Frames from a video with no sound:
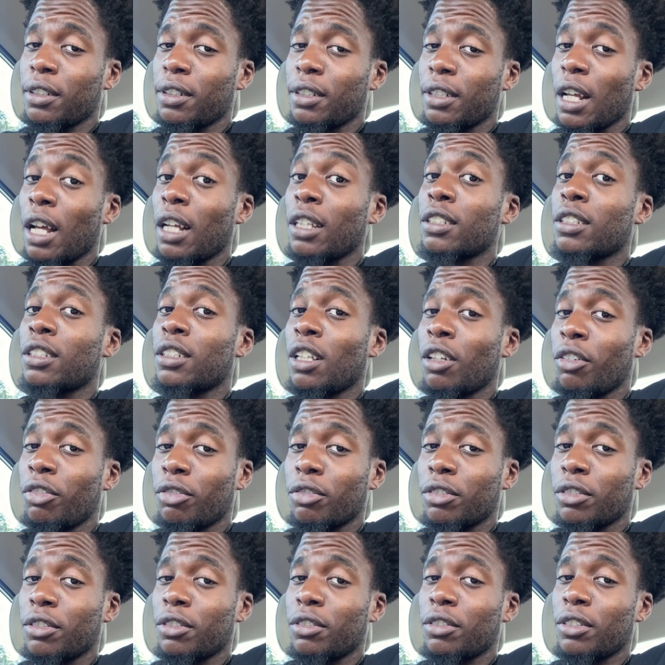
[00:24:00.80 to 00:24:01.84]

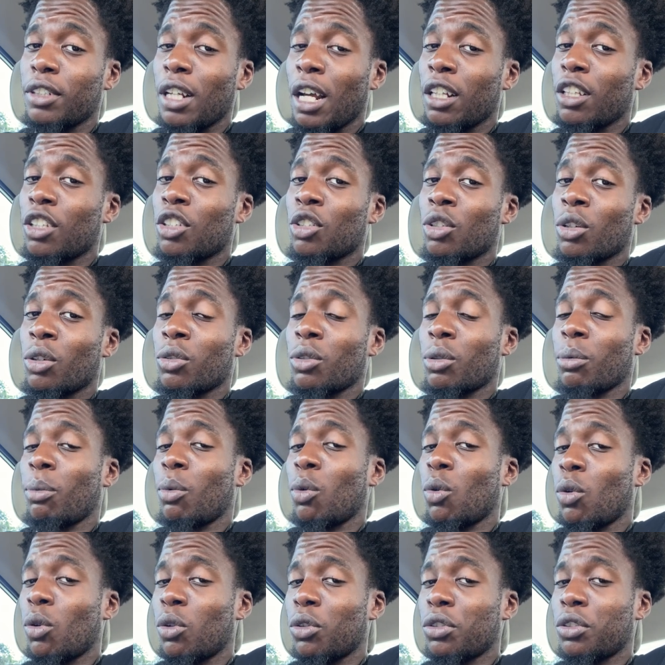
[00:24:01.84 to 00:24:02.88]
That deserves a
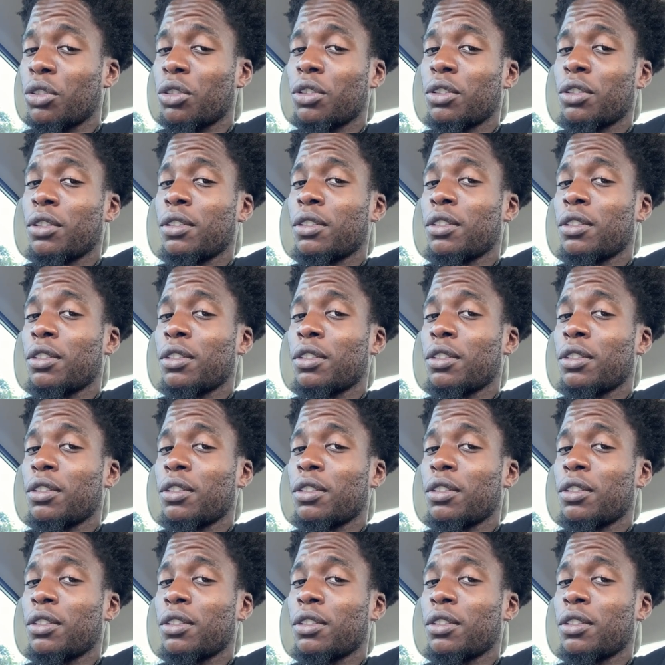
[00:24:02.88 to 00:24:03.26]
pause.